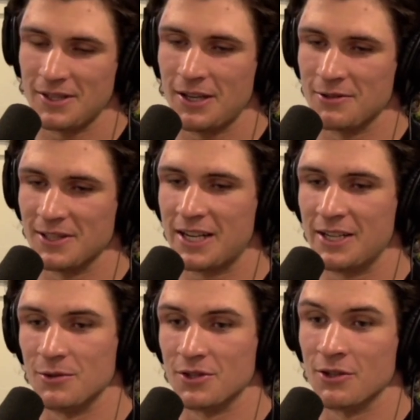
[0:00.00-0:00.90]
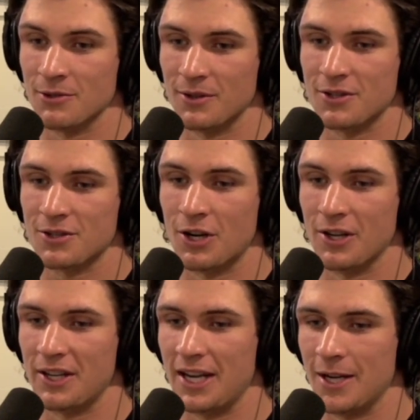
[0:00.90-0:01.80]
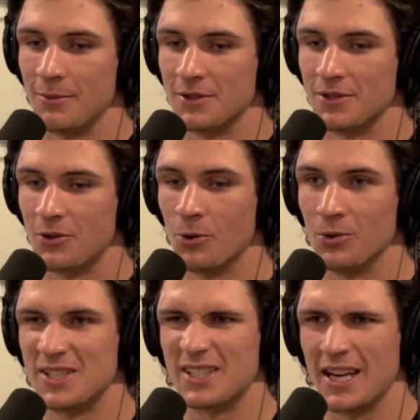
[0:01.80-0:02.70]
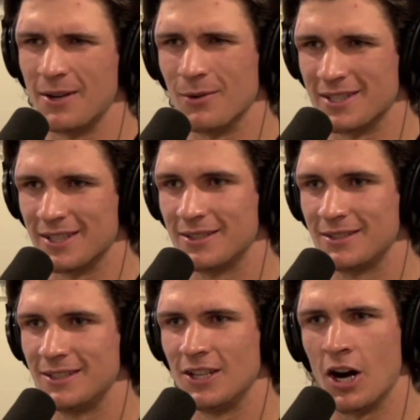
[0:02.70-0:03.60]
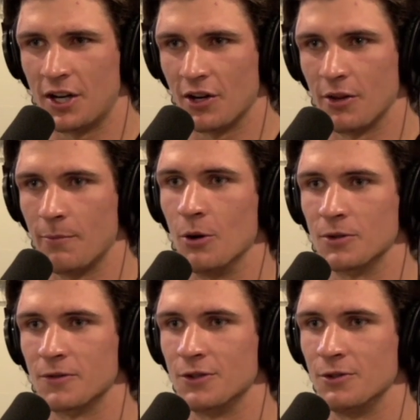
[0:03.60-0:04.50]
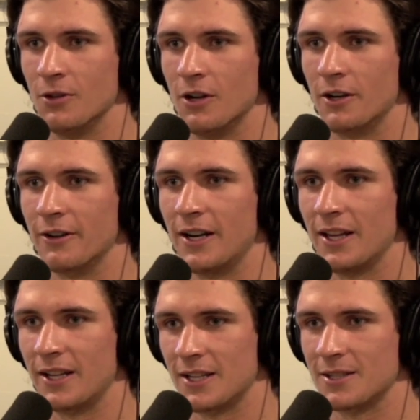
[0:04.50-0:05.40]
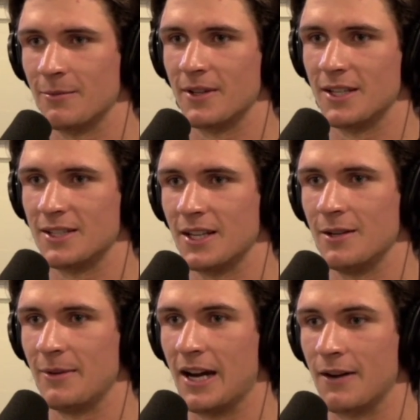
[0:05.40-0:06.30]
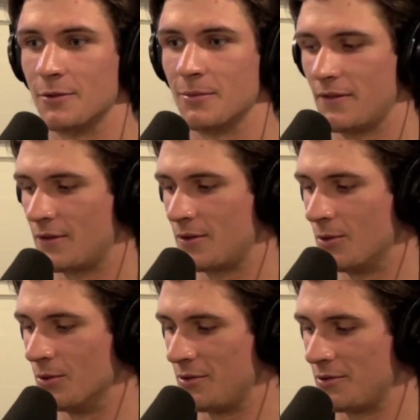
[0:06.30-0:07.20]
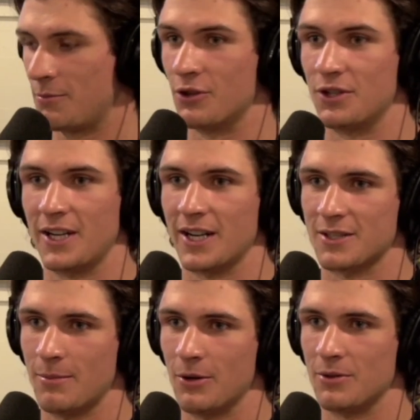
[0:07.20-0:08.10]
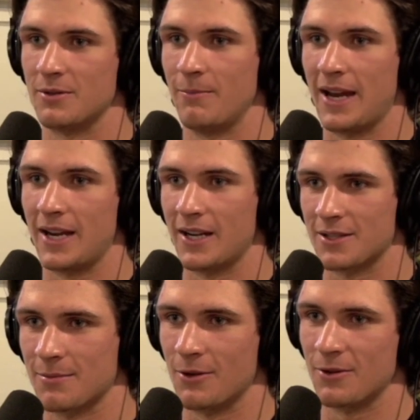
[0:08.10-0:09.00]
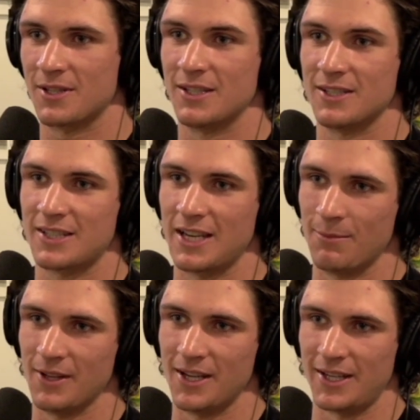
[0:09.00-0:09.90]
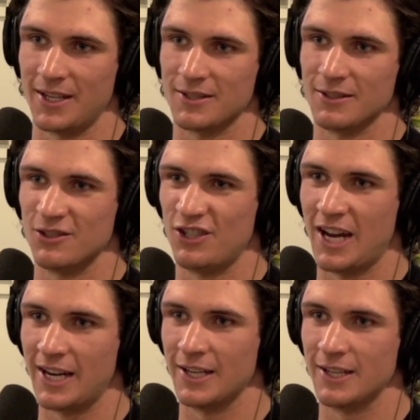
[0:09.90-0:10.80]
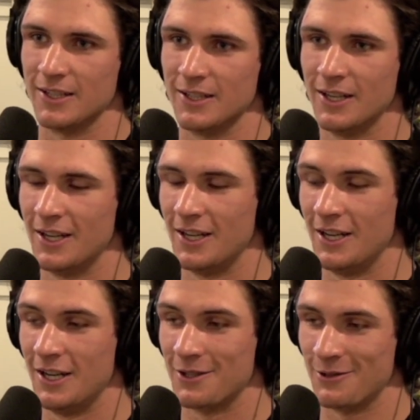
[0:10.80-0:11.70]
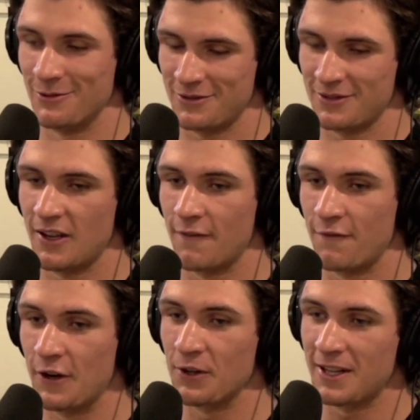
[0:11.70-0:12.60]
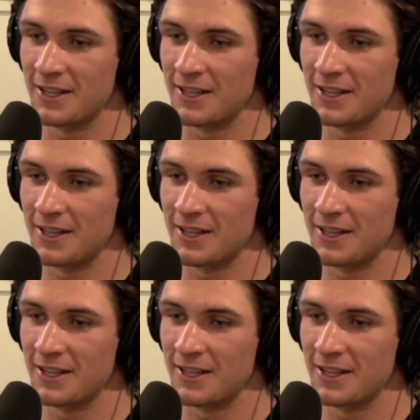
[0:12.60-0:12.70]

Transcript: was lucky it was also at the start of the game because the goalie skate wasn't knocking on the post for too long, right? Like that's something that they said to me after. But if a goalie was pushing against the post and banging the post, and his skate blade gets a little jagged, and so it was a fairly